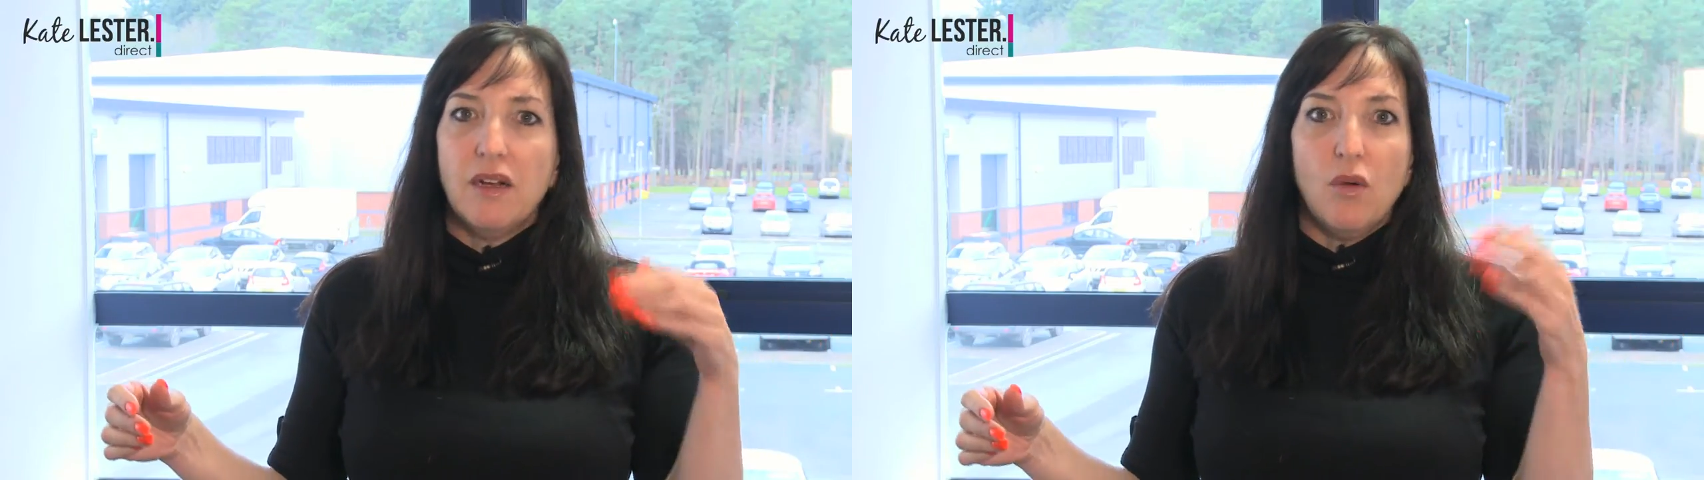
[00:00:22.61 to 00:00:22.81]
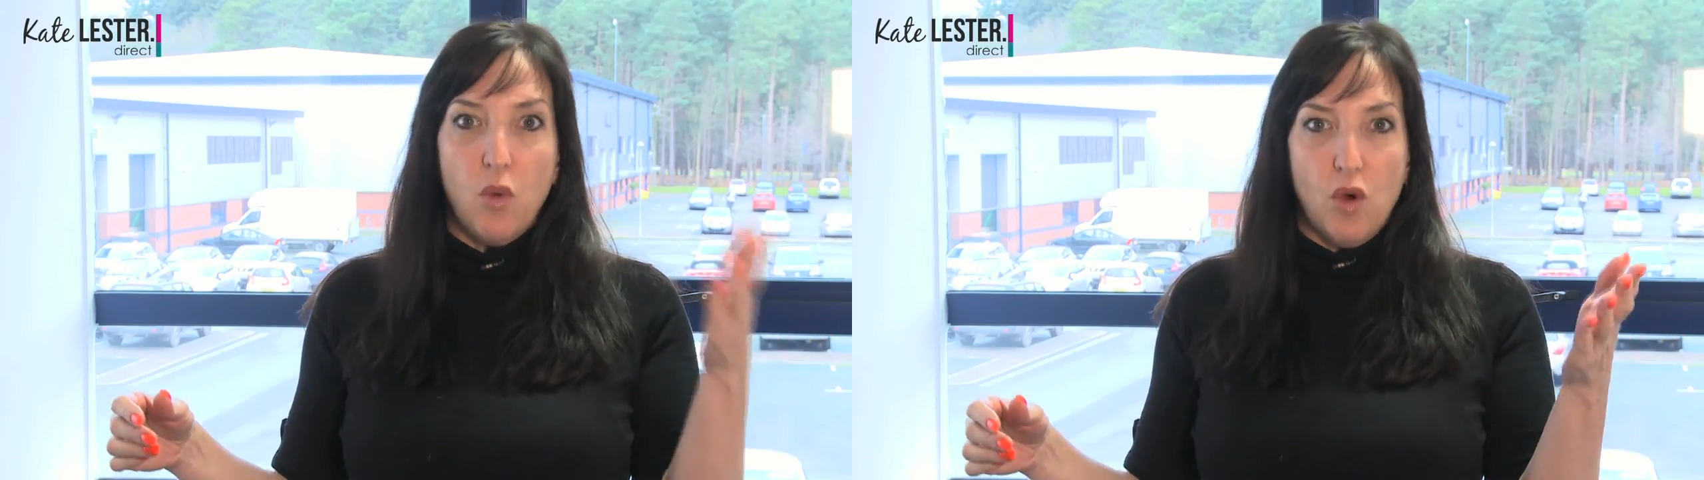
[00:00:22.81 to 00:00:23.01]

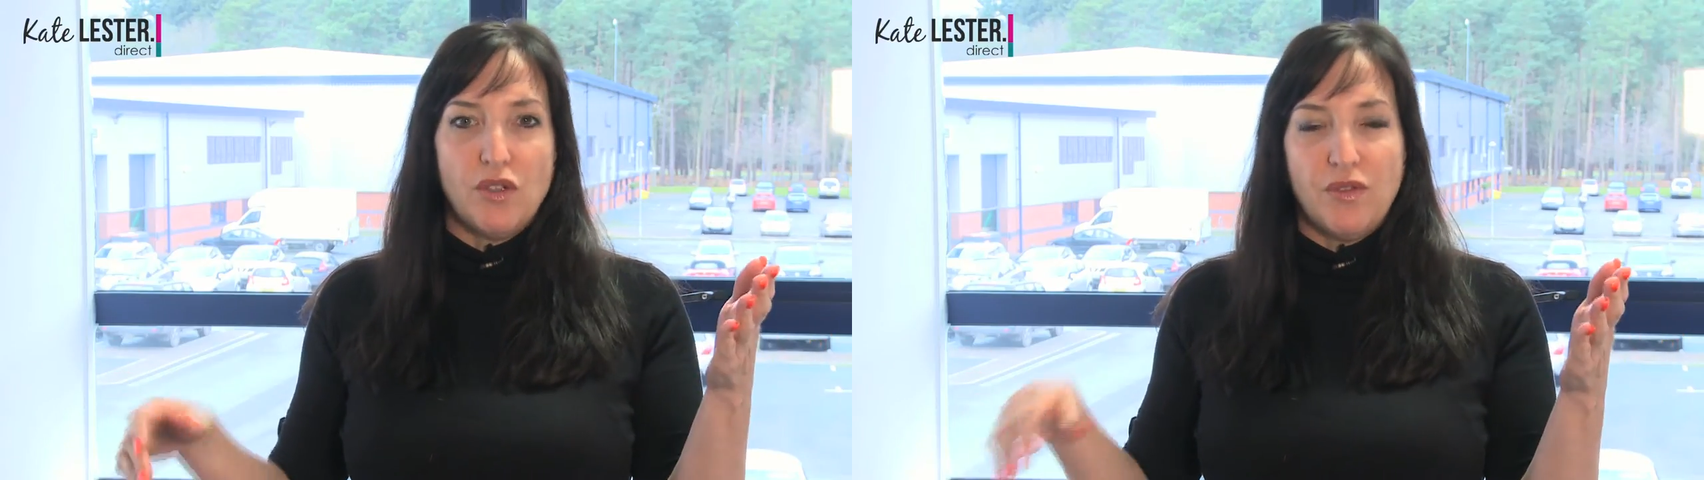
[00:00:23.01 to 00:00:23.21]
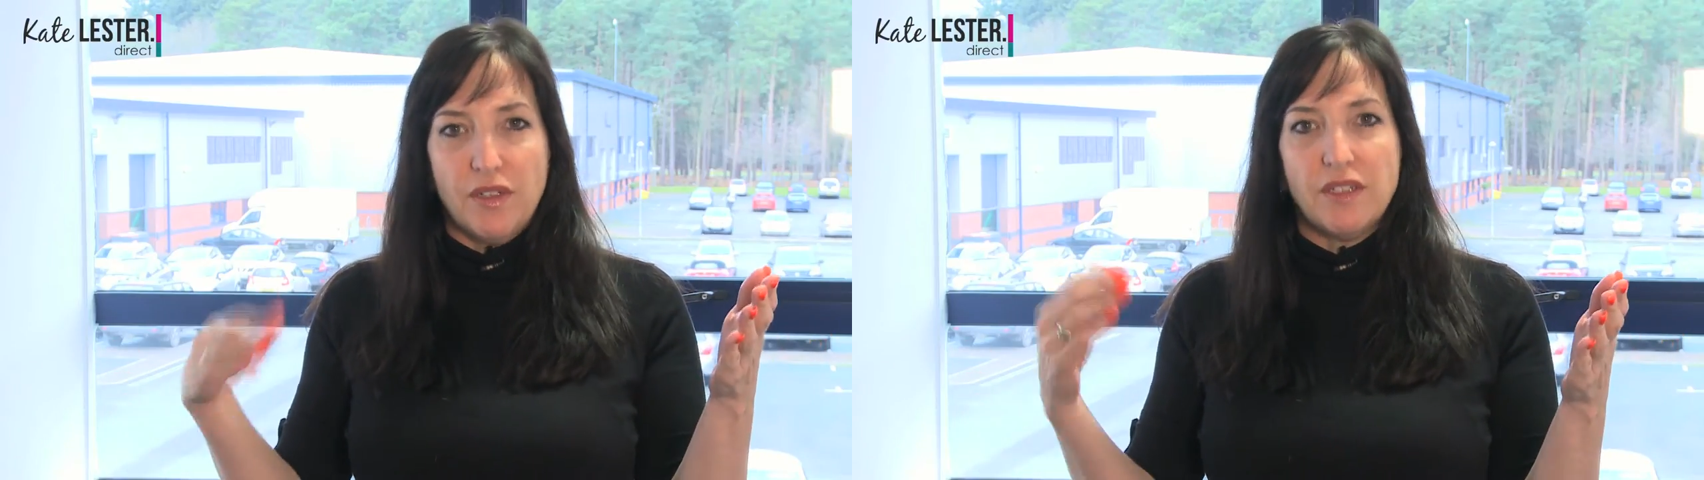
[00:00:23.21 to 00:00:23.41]

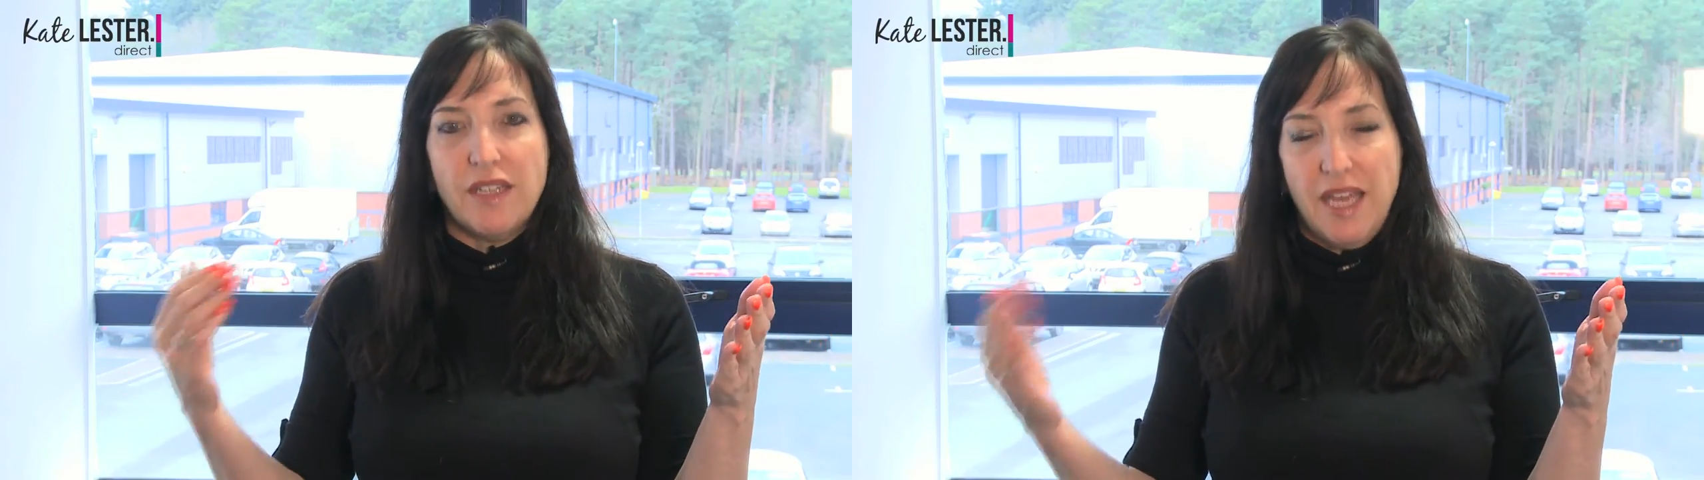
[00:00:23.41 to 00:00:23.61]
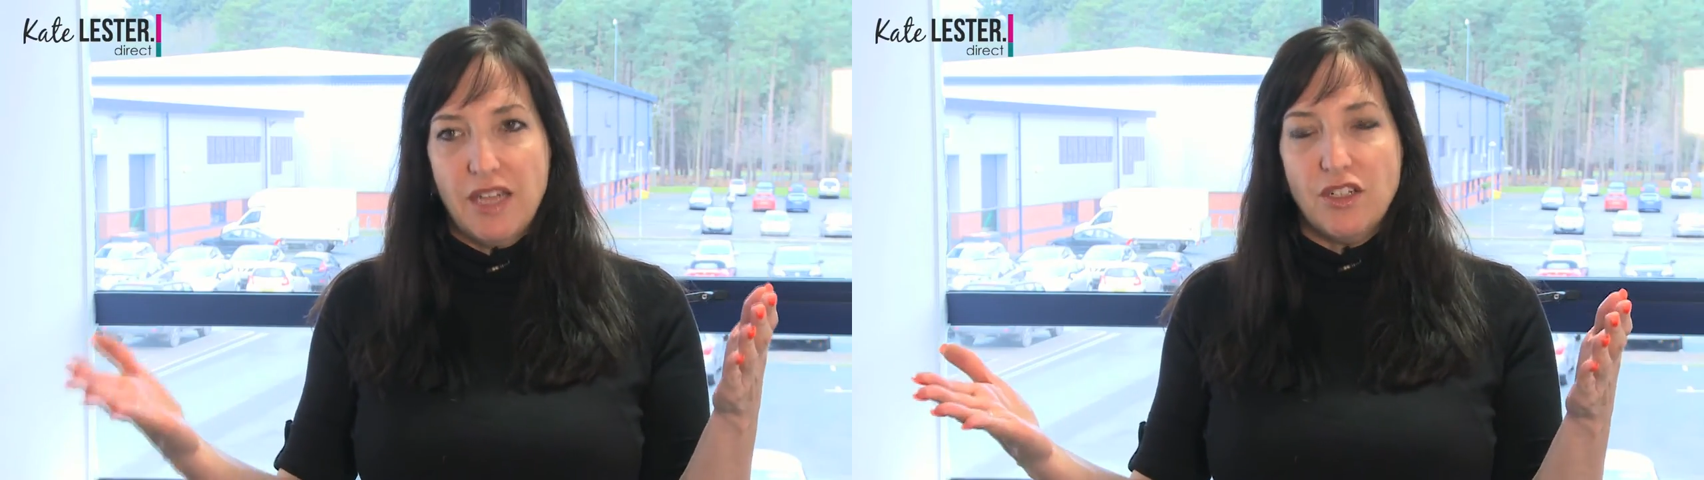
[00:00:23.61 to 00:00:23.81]
Watford
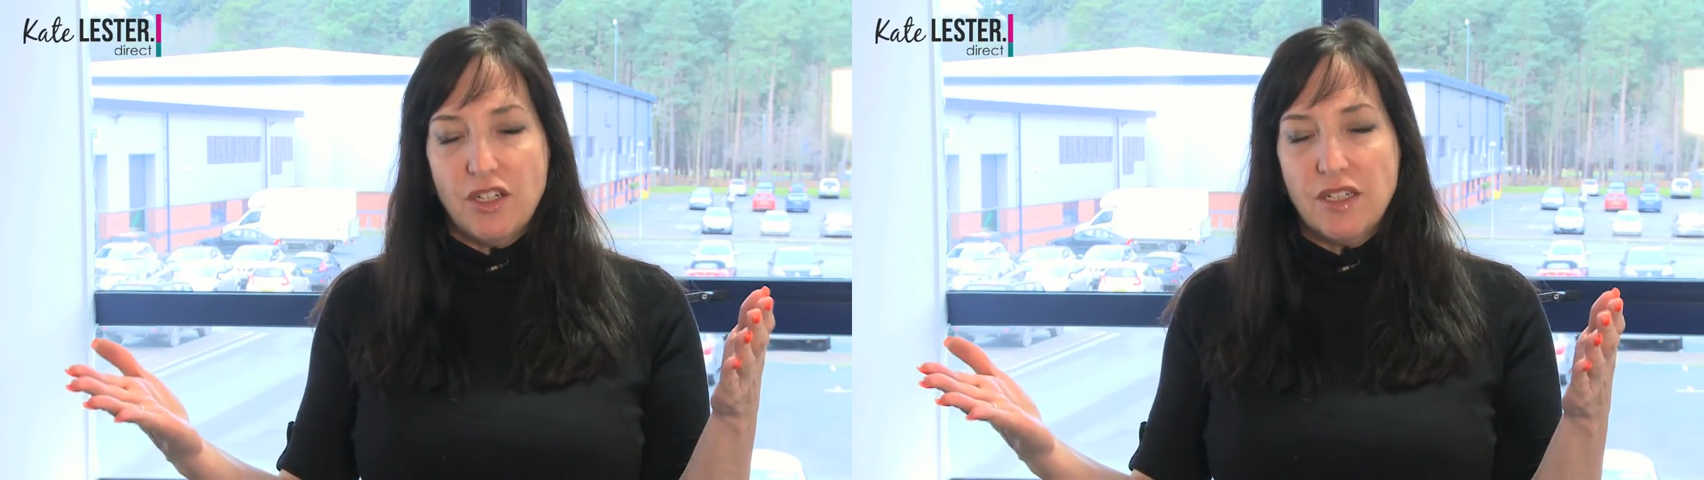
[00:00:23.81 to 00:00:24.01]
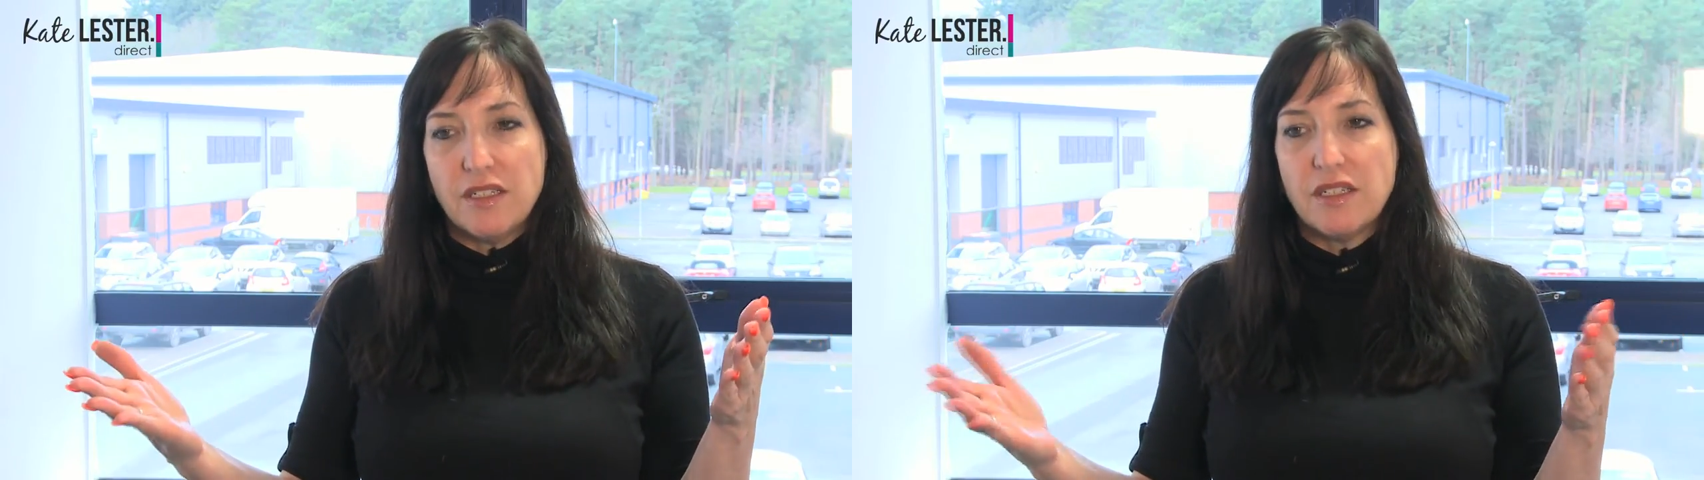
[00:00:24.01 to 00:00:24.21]

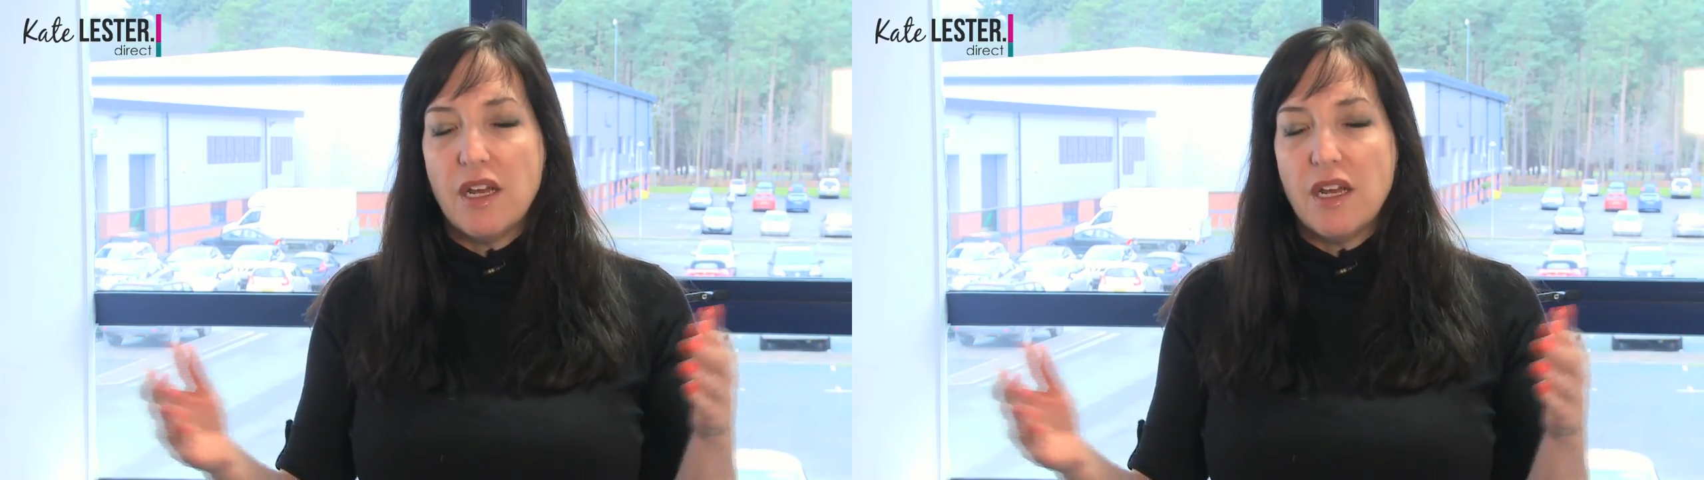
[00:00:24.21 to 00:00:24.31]
kitchens,